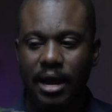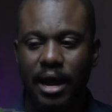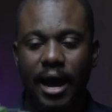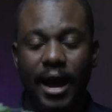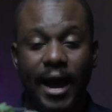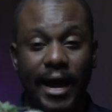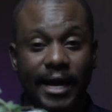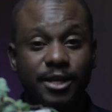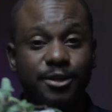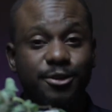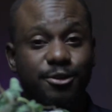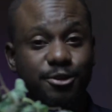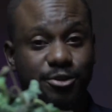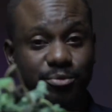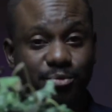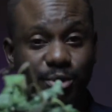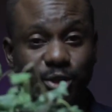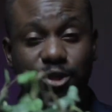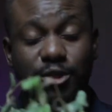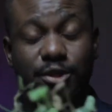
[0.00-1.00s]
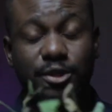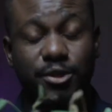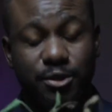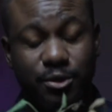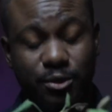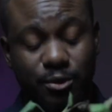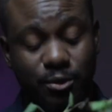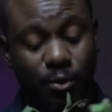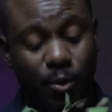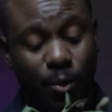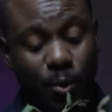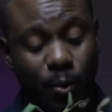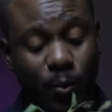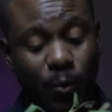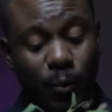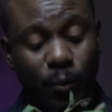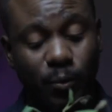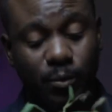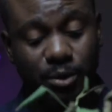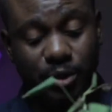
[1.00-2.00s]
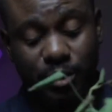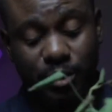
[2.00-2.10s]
I used to be so